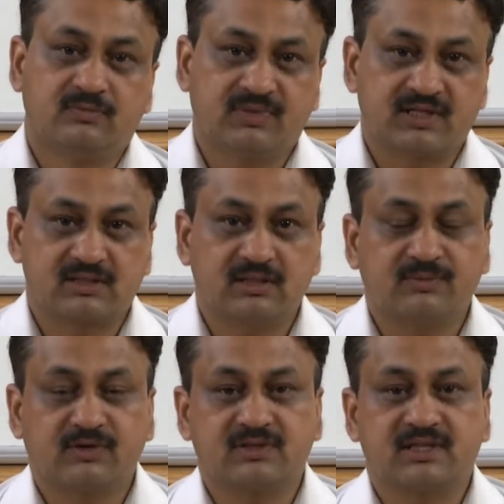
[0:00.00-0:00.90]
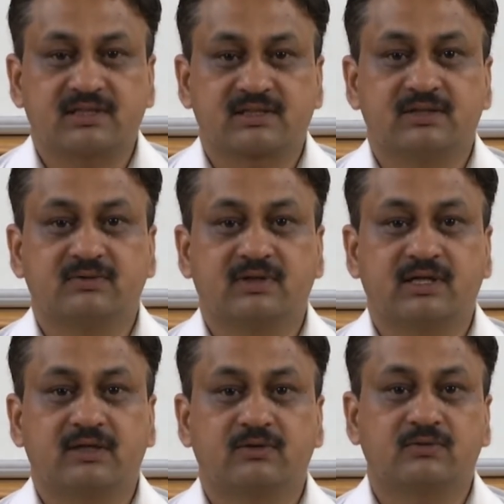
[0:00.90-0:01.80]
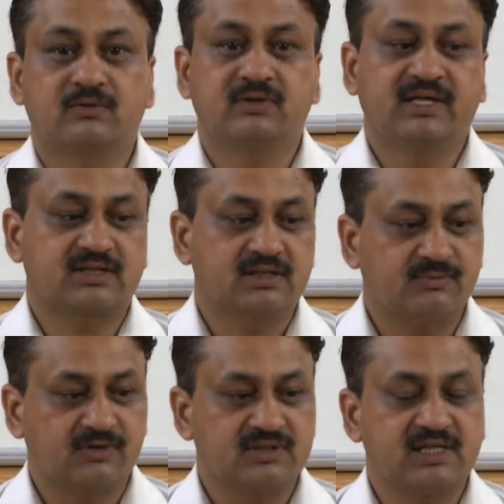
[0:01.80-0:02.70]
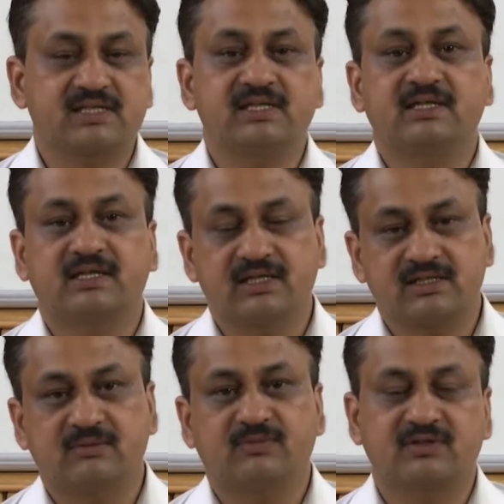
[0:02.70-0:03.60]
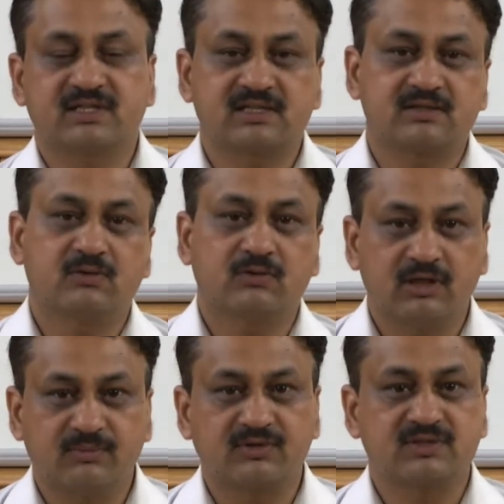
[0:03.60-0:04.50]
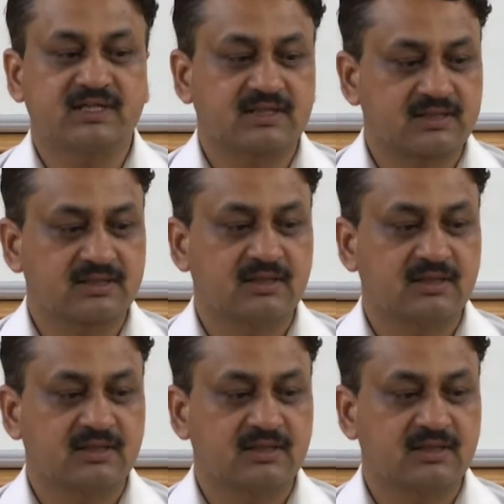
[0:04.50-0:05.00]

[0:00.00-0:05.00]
personal projects, you can have national projects, international projects, local projects,